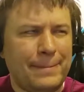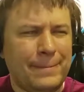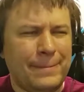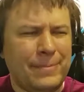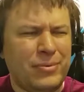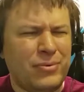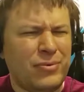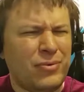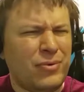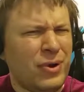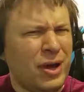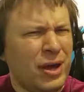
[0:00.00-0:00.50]

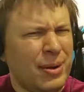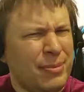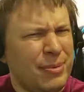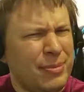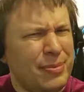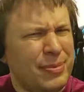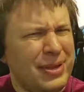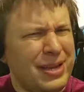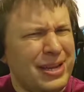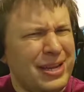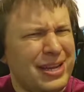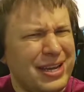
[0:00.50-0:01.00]

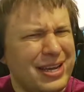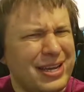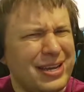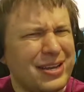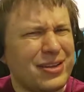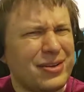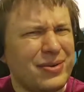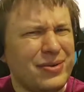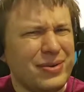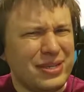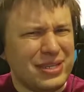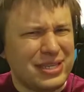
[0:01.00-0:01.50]
probably not
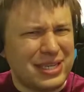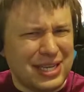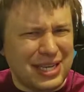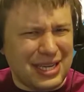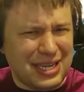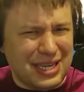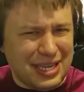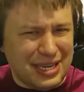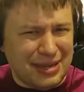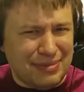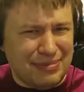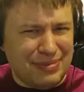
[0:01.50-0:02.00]
going to
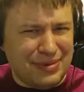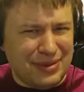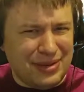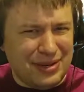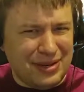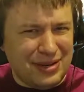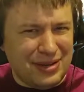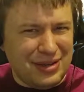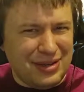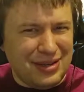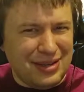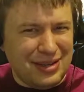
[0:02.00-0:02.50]

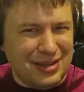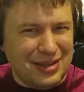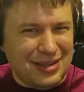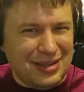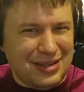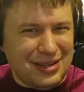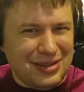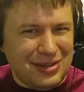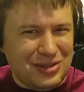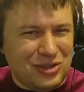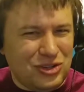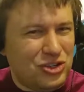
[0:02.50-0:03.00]
happen.
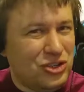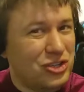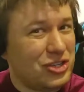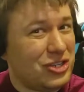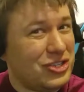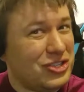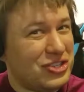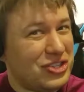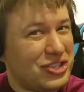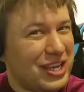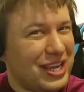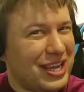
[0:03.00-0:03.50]

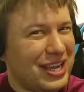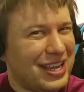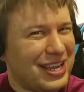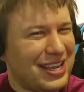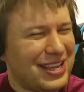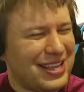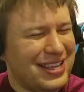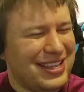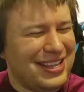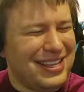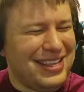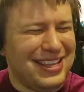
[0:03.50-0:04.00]
Just
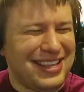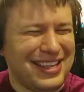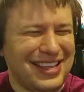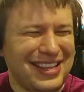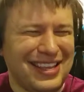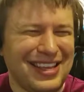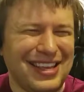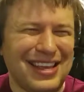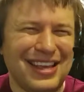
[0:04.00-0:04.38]
saying.